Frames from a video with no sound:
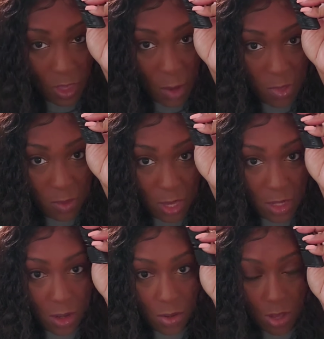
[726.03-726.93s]
Helps if I
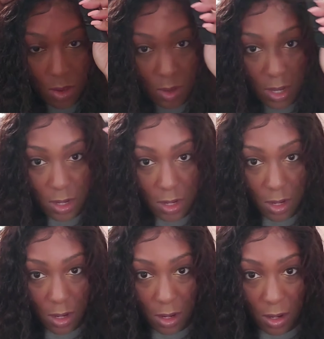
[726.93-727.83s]
don't go
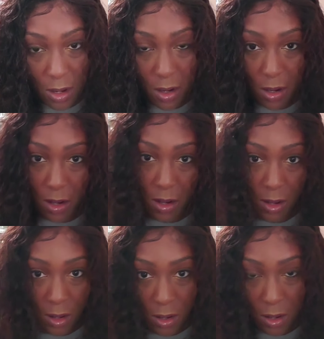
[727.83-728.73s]
under
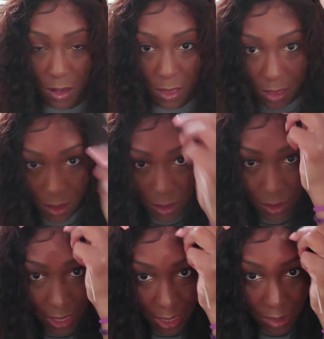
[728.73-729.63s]
the
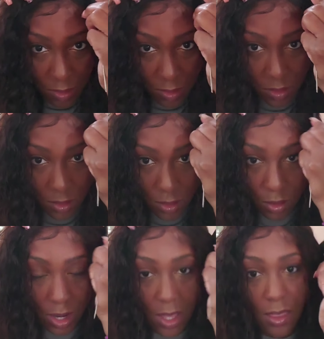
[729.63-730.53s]
lace or
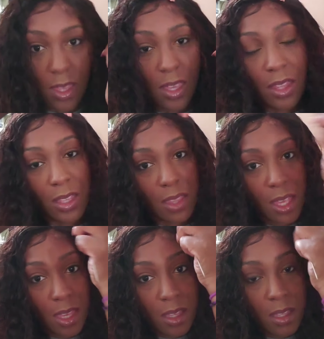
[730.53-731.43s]
anything like
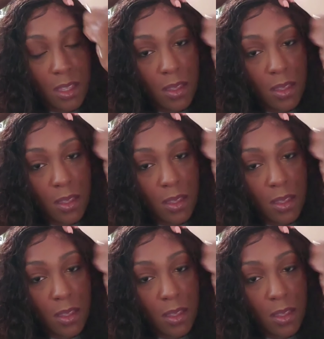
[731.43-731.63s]
that.